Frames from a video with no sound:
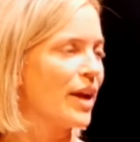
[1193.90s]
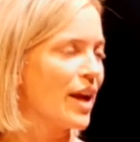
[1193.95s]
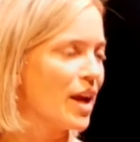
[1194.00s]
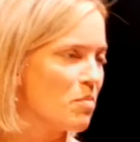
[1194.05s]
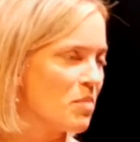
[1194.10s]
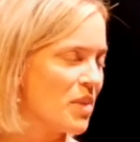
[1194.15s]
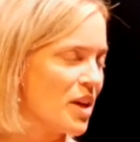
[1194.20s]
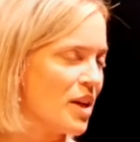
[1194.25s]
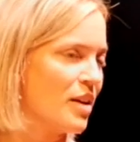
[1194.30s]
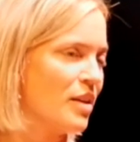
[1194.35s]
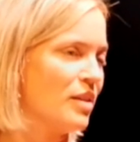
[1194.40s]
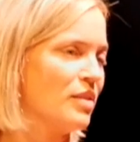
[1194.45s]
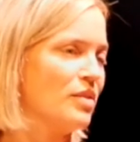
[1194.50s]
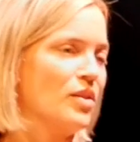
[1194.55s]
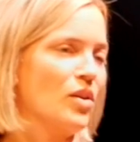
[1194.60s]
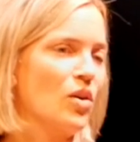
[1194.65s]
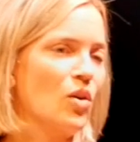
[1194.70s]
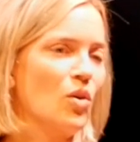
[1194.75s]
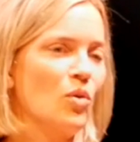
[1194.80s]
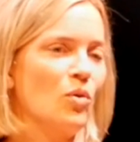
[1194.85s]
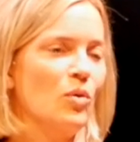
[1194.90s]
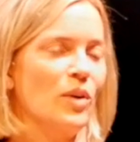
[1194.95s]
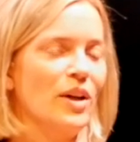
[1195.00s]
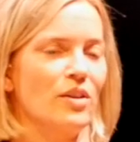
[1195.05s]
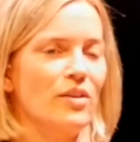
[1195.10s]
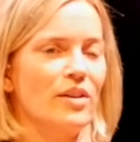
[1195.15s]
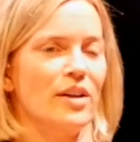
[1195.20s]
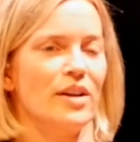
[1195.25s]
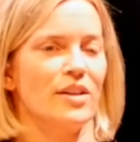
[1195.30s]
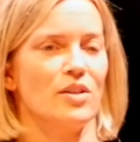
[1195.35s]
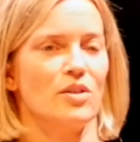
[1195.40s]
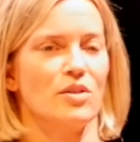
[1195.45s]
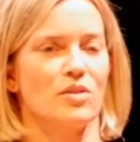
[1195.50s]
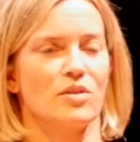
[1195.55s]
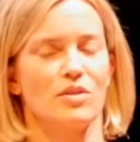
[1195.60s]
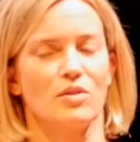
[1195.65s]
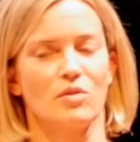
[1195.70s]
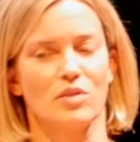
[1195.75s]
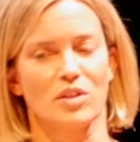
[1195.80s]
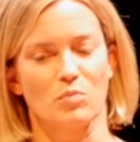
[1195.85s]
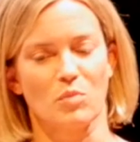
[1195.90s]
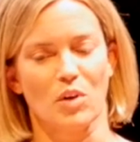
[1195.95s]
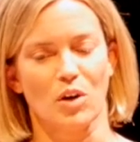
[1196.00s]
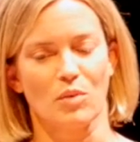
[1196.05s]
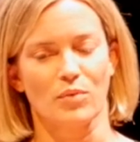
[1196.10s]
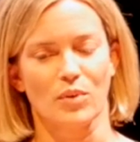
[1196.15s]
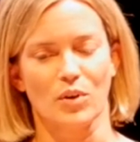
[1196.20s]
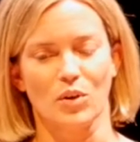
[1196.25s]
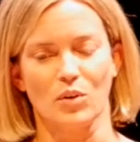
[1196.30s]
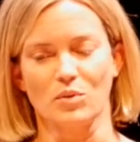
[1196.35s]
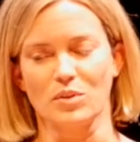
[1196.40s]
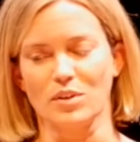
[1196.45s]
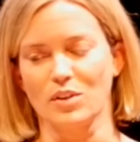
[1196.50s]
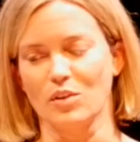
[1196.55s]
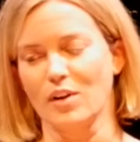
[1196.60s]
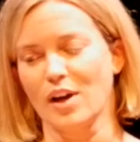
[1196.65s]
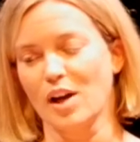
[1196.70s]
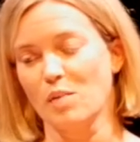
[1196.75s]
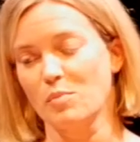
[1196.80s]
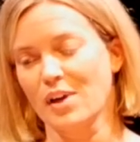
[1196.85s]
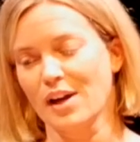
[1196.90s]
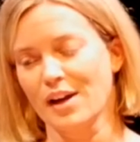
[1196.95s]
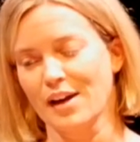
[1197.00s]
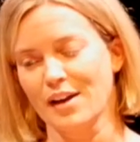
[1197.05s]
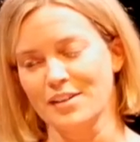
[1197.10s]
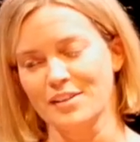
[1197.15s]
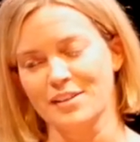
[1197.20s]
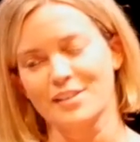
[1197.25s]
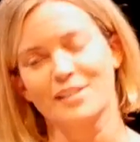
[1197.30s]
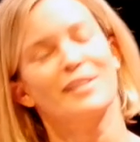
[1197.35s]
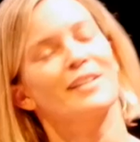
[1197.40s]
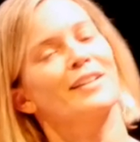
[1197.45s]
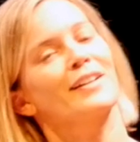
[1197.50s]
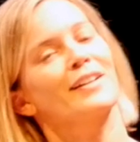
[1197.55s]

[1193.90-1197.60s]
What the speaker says: gaming, no internet use, no smartphones, no iPads,